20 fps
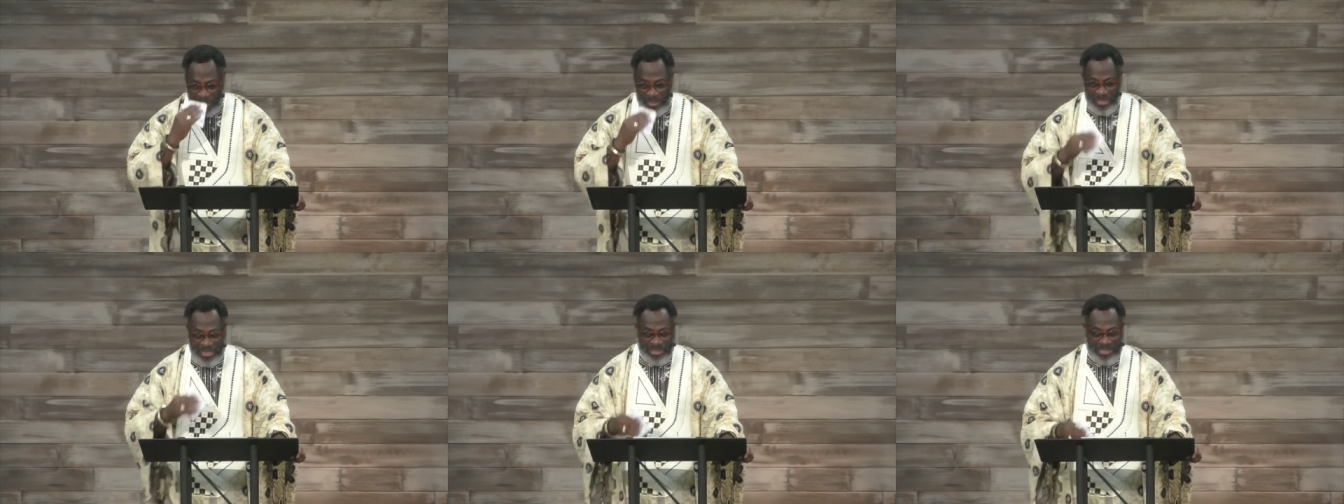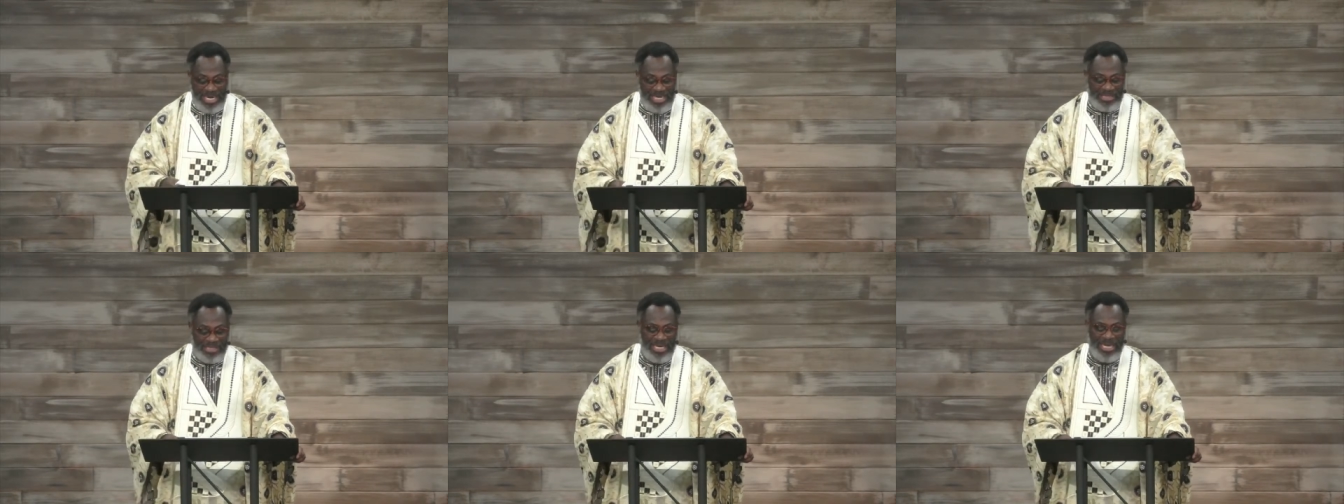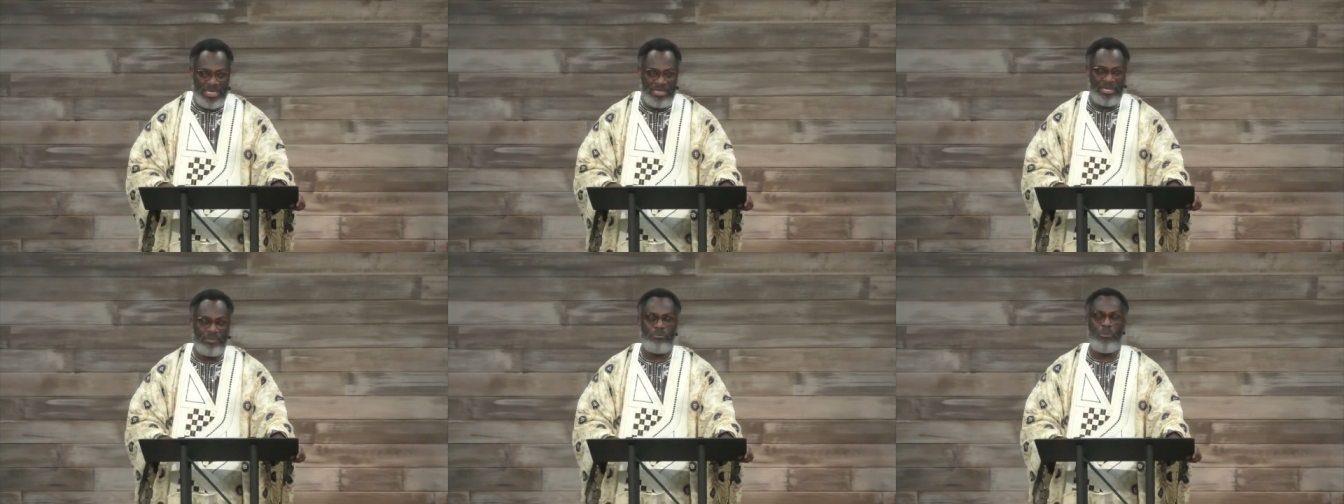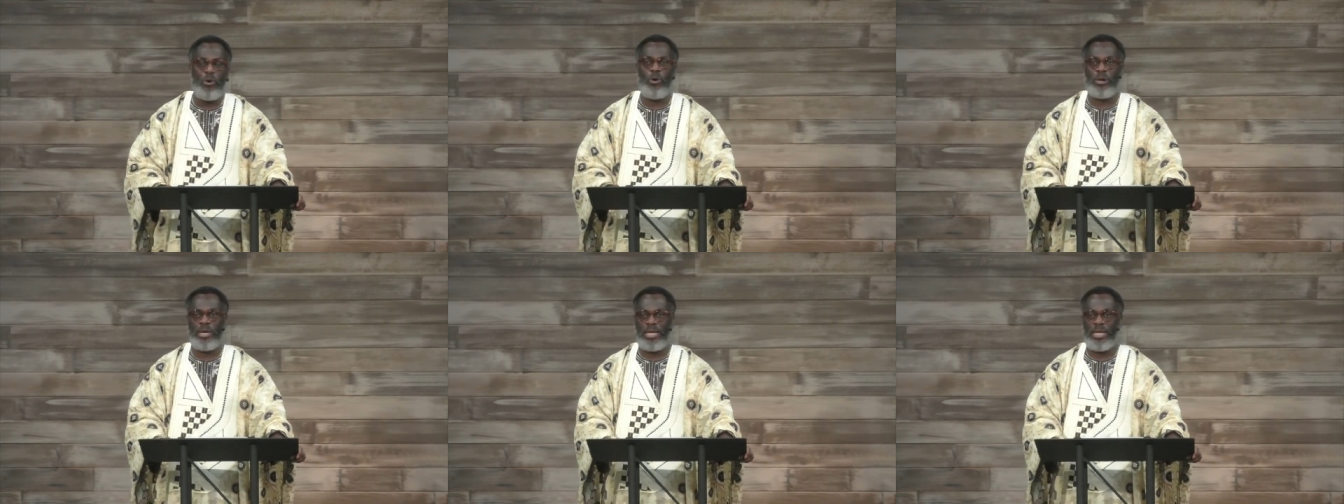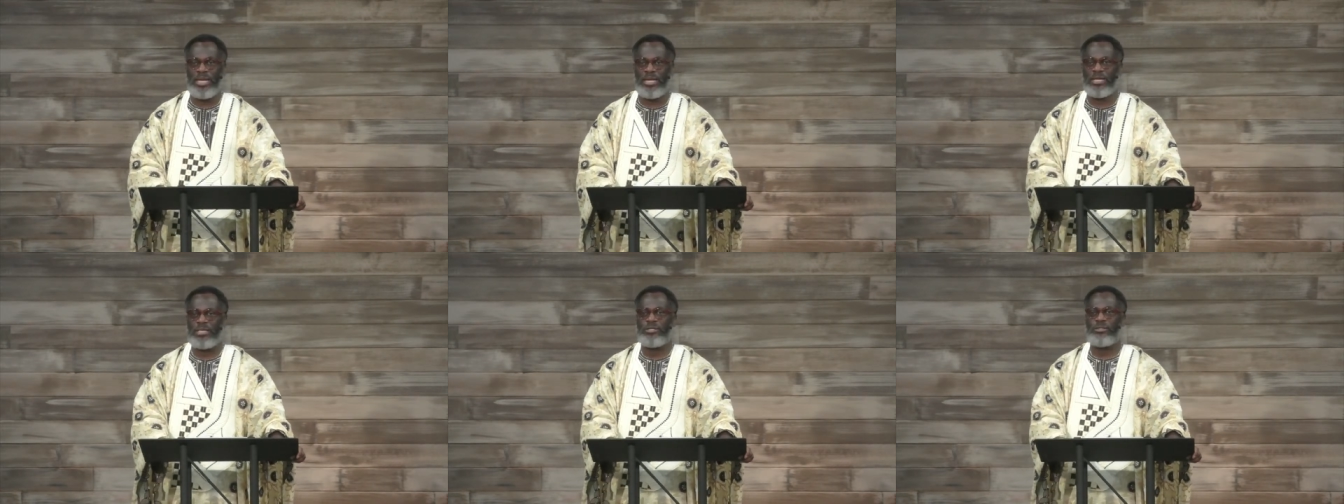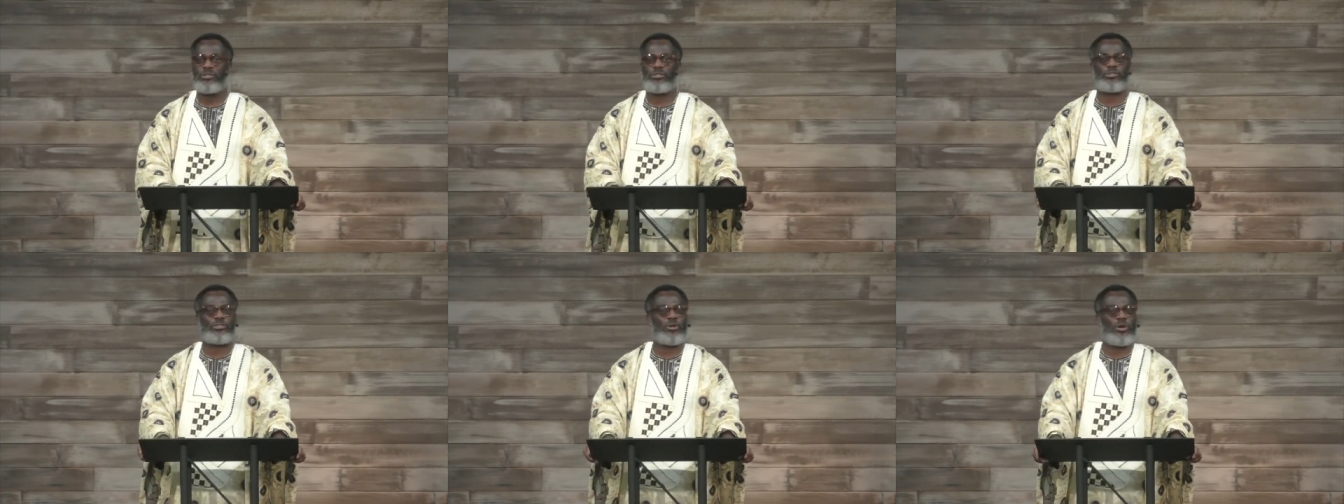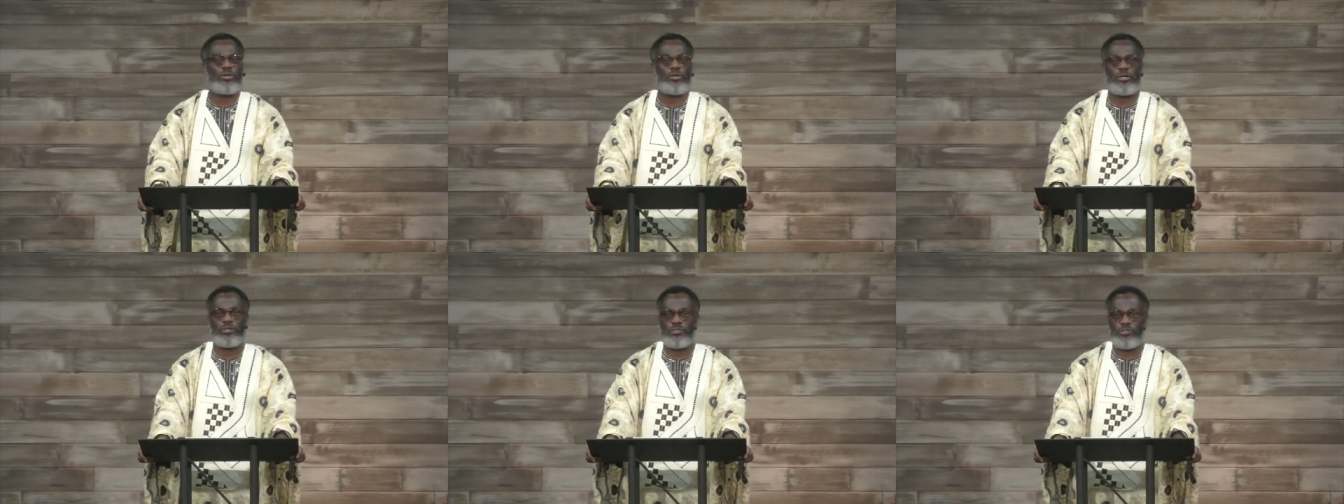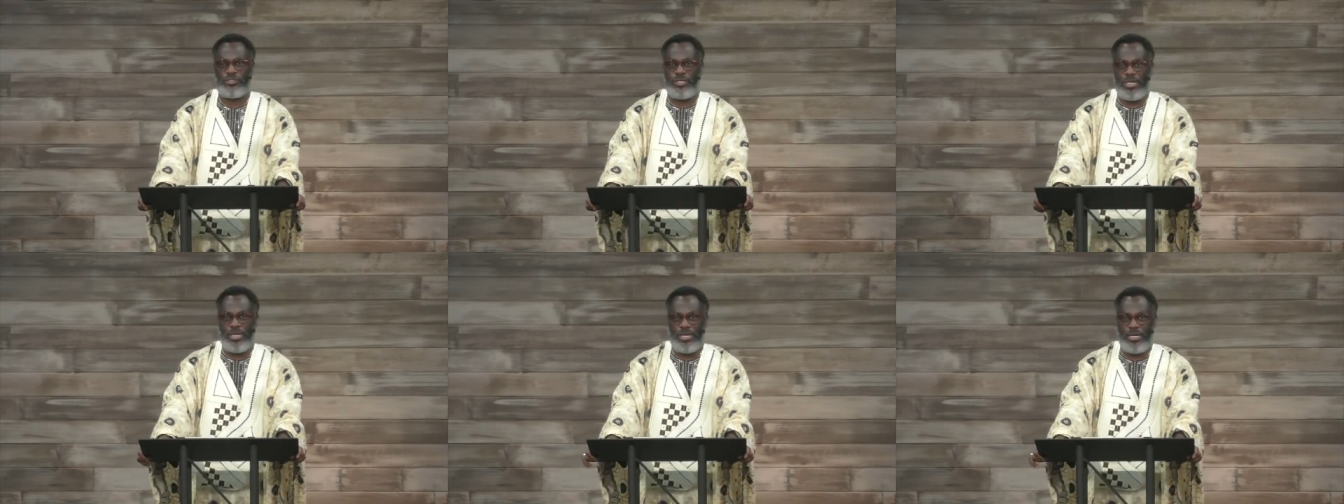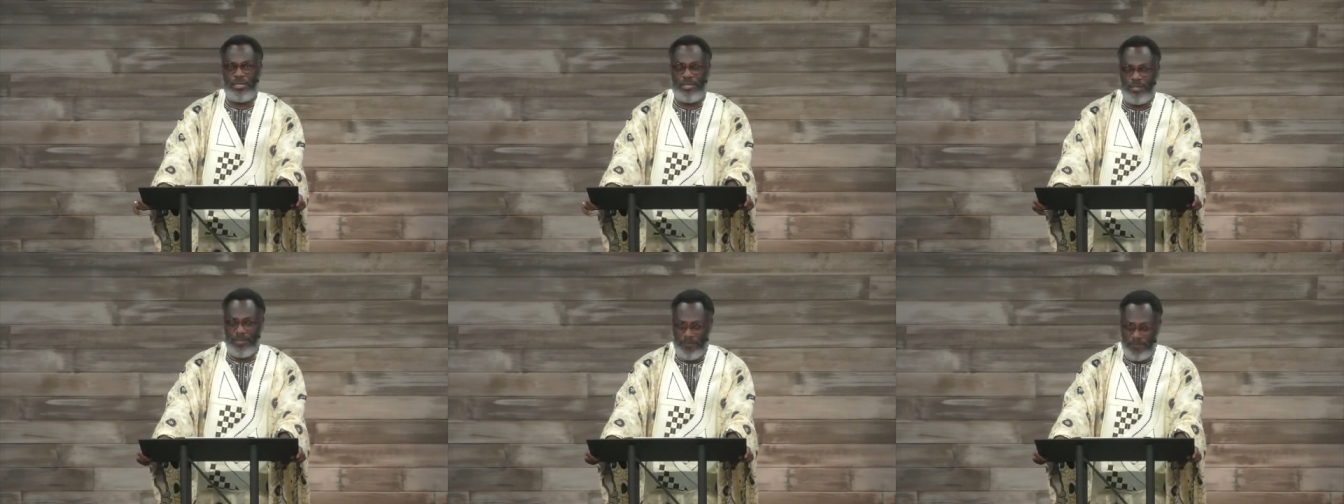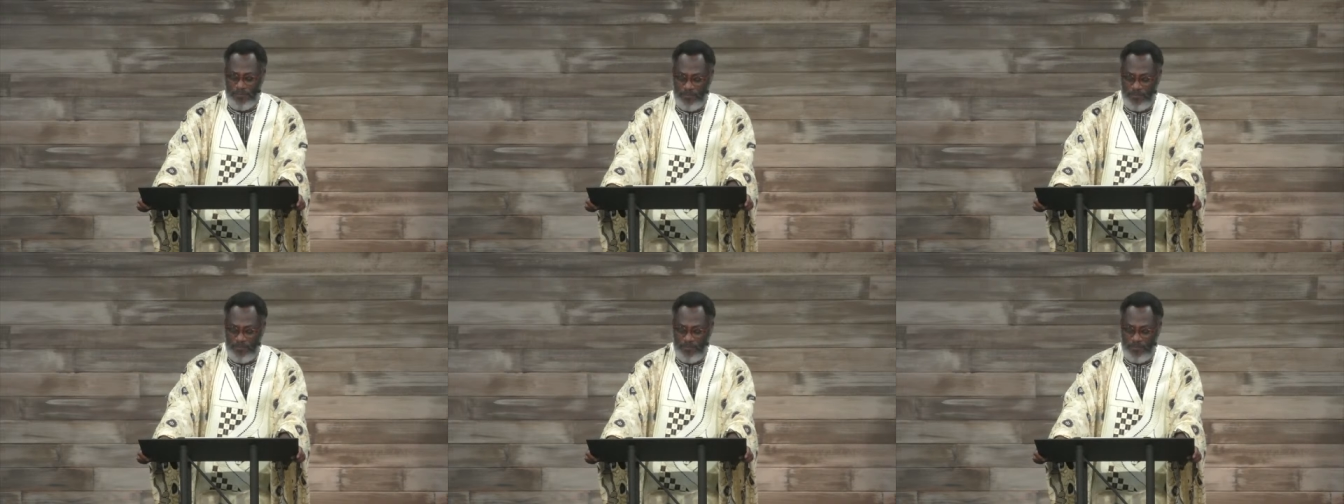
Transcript: He says, in the morning, sow your seed.